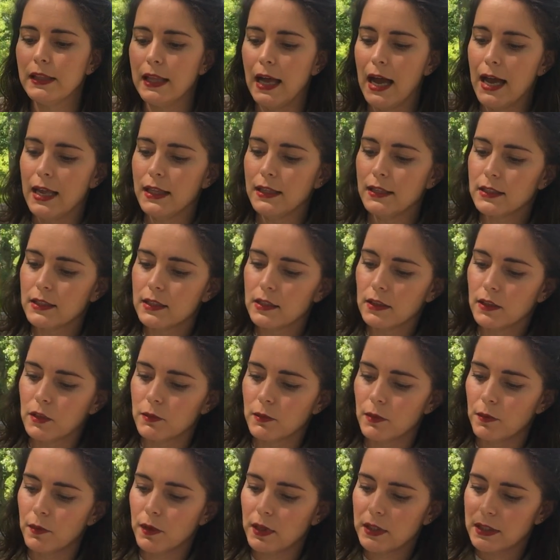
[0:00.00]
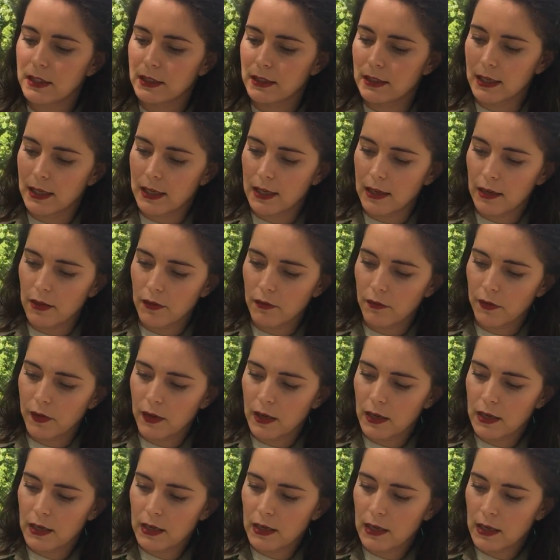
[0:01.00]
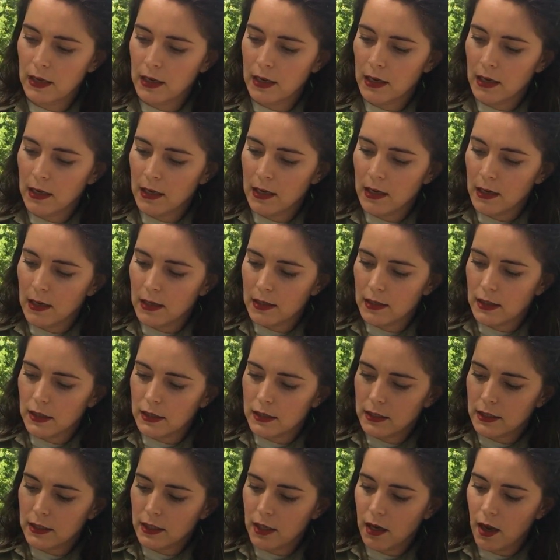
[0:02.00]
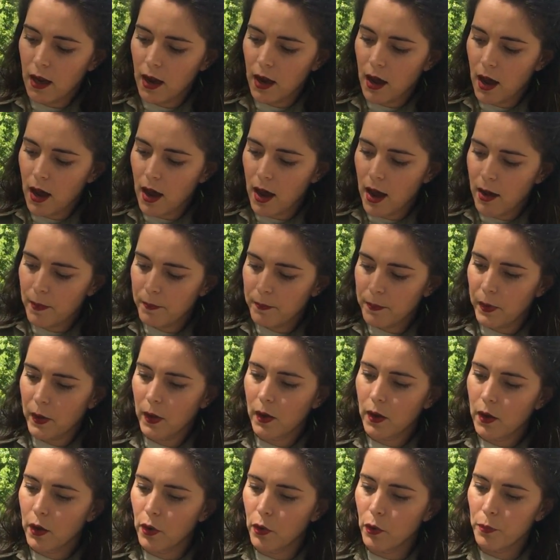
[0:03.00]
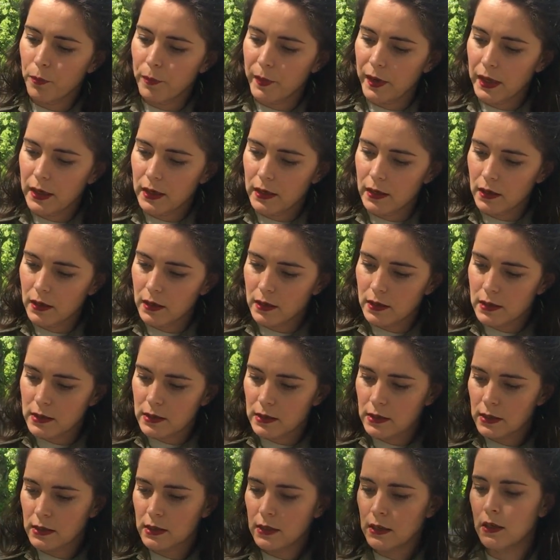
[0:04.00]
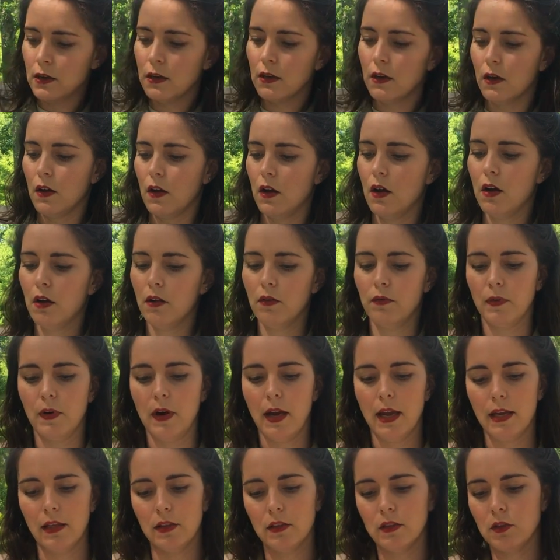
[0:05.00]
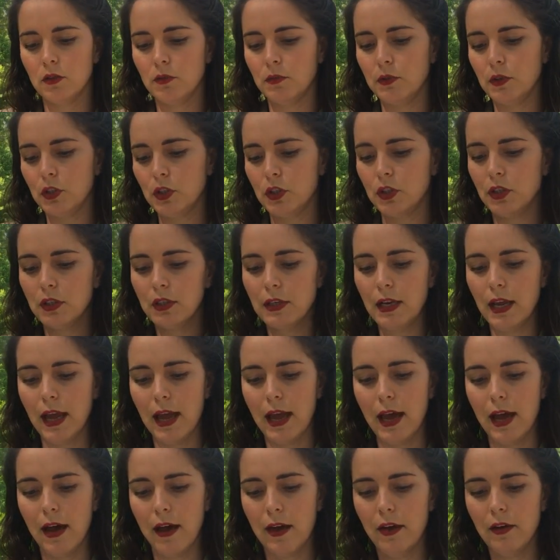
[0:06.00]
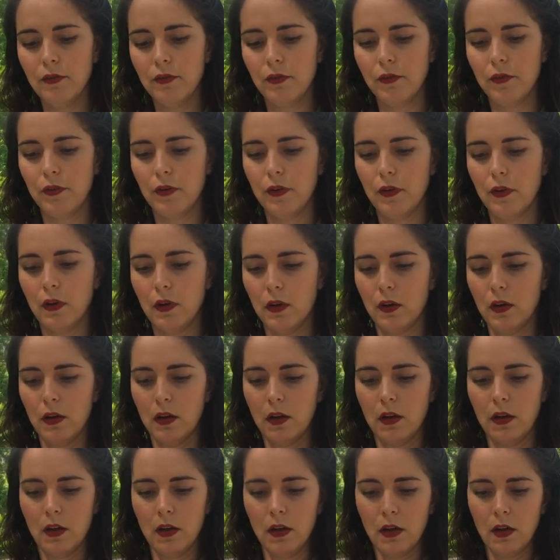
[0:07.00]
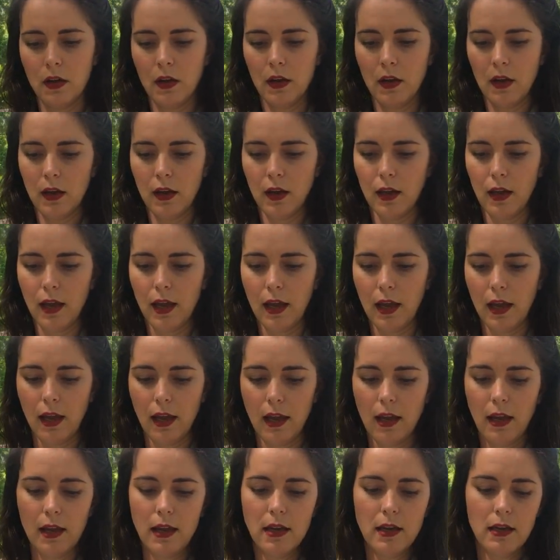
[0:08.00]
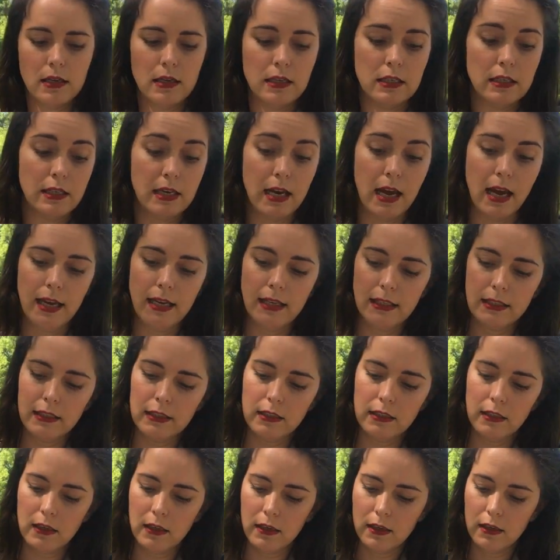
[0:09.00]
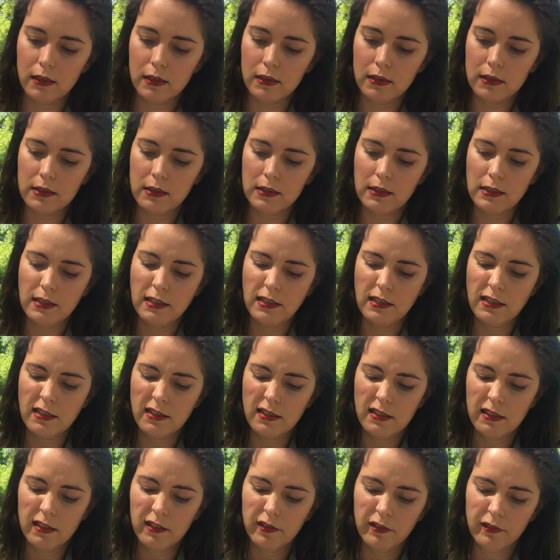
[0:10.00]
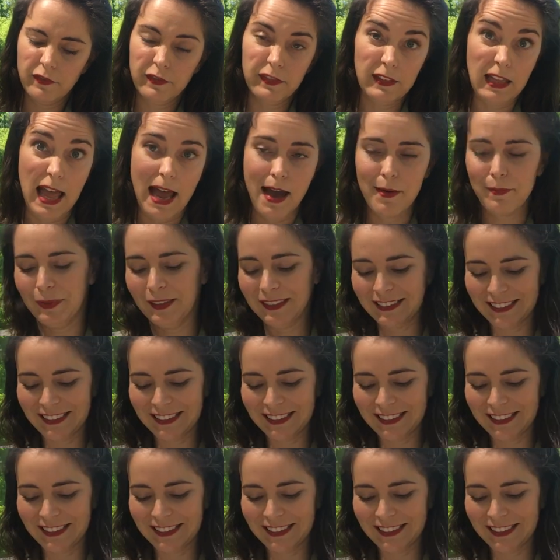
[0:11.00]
lines because we want to leave the top open. All right, so we should have a nice flap.